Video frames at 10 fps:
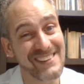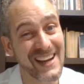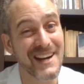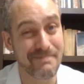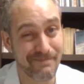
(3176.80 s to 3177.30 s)

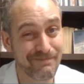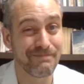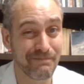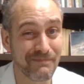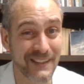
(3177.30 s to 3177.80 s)
Yeah,
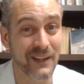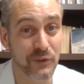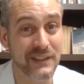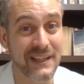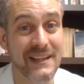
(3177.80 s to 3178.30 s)

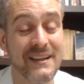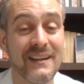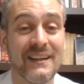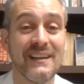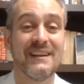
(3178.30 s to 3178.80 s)
guilty.
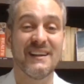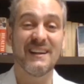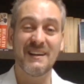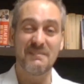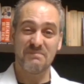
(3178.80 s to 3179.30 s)

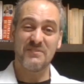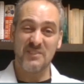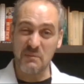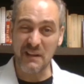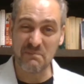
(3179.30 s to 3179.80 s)

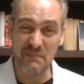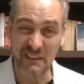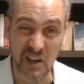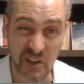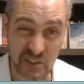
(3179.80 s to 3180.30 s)
My
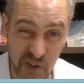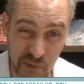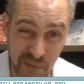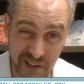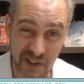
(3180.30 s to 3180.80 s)
daughter
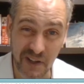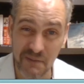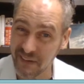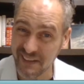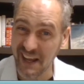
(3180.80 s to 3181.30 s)
totaled my car.
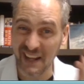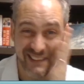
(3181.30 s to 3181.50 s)
My dad